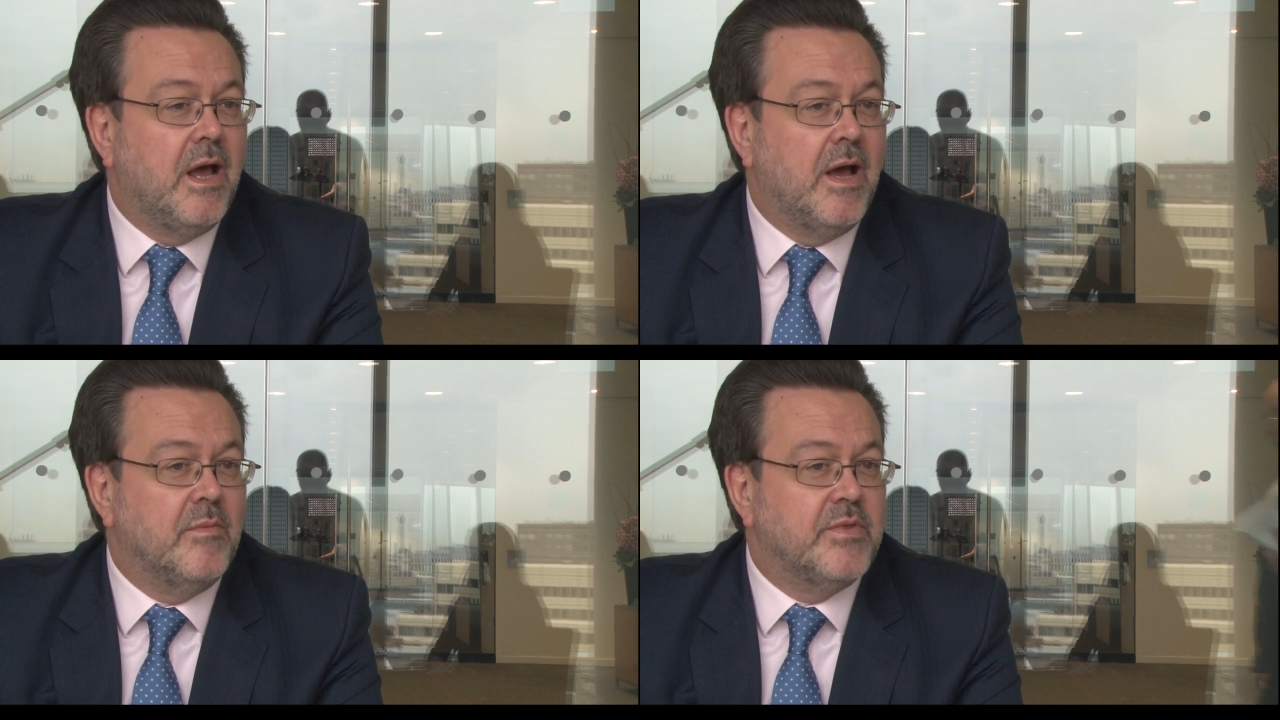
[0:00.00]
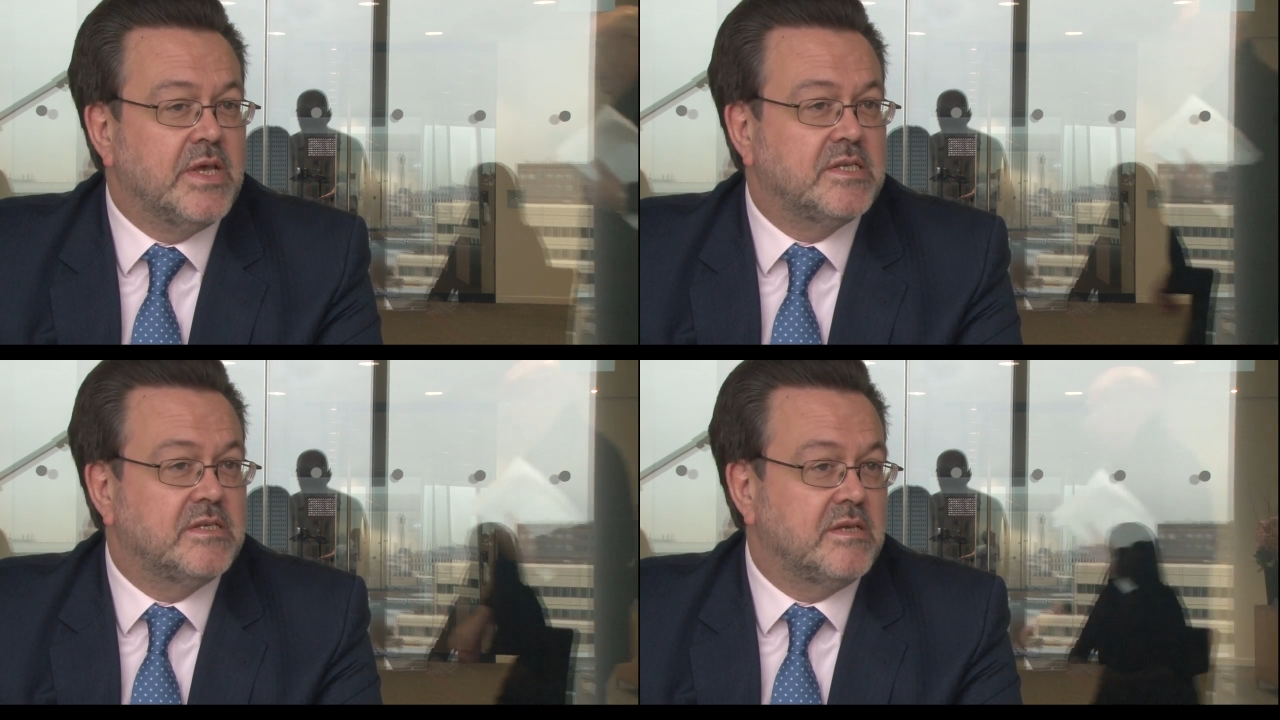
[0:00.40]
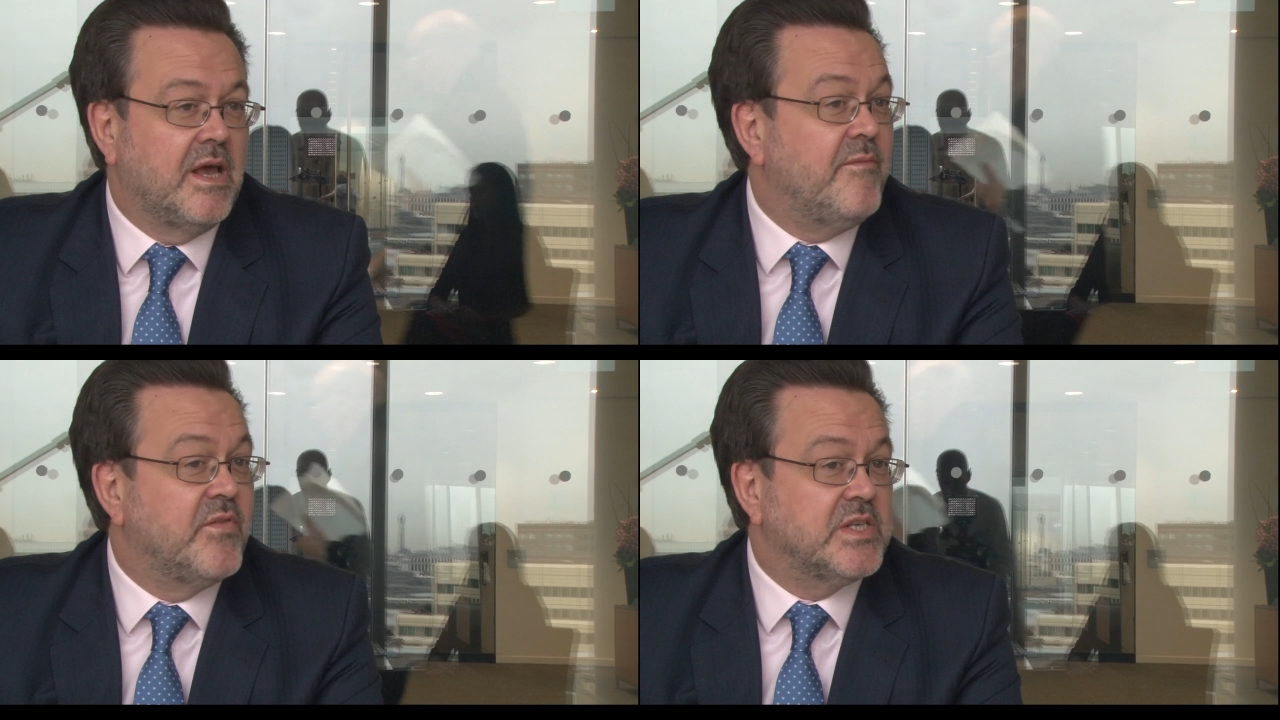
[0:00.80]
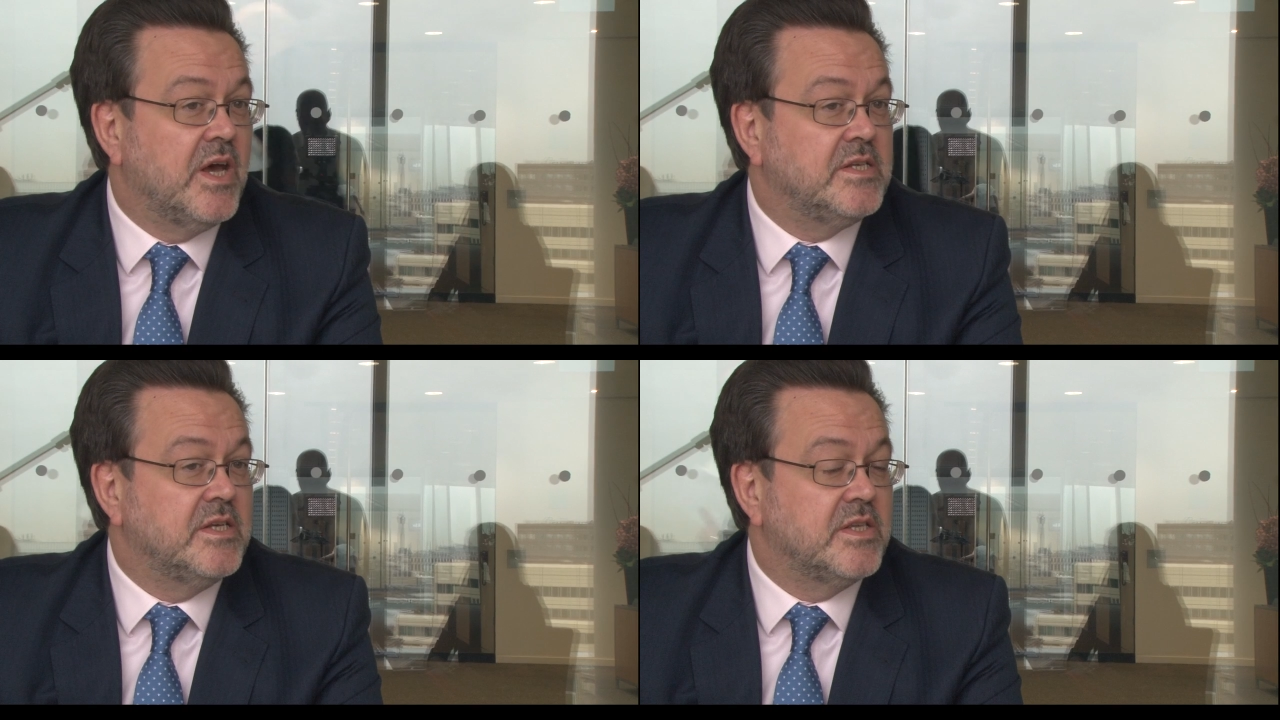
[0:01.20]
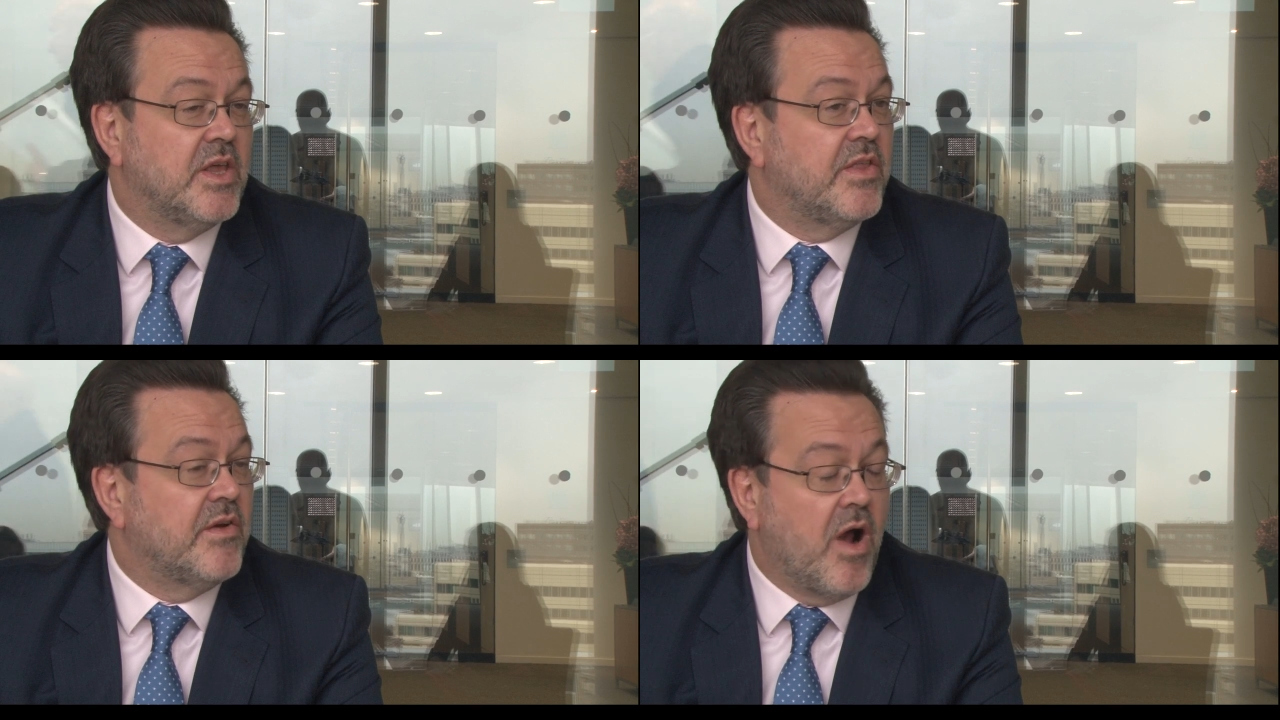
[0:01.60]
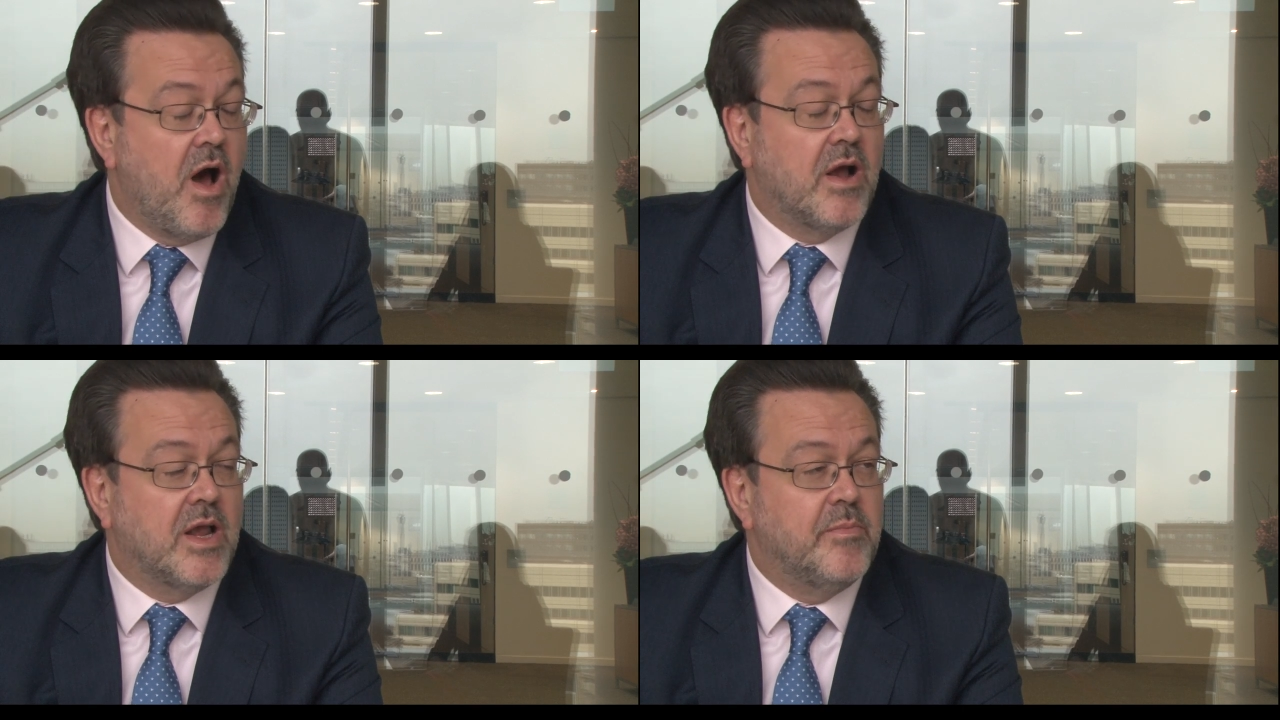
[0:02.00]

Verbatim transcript: Um, this emphasizes that there are